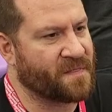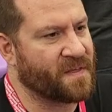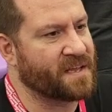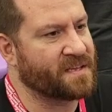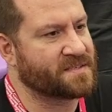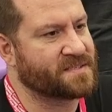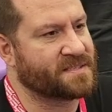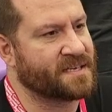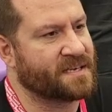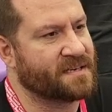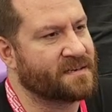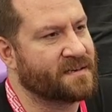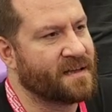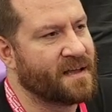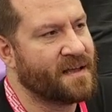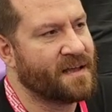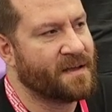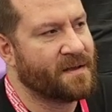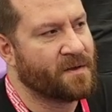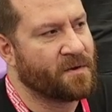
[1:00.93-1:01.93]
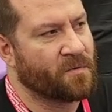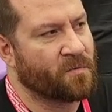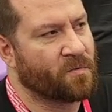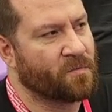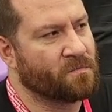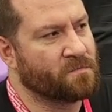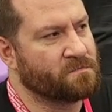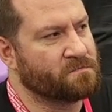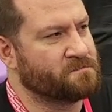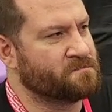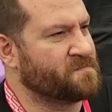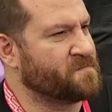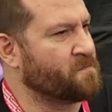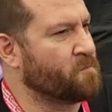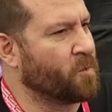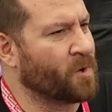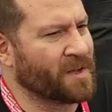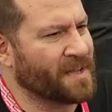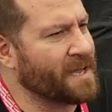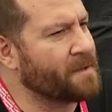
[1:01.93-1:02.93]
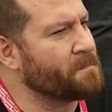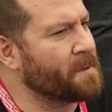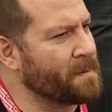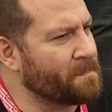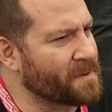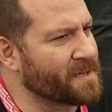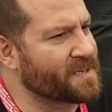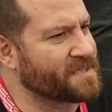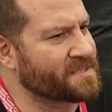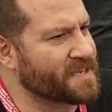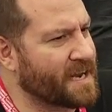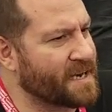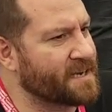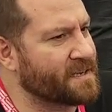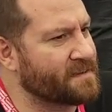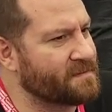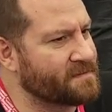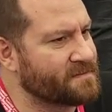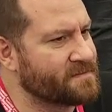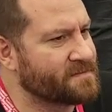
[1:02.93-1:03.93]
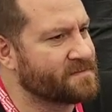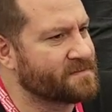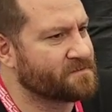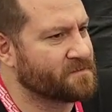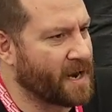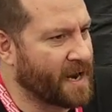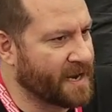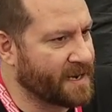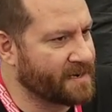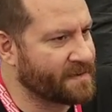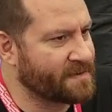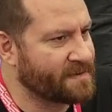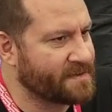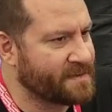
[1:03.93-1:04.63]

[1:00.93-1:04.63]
things that will get people excited, right?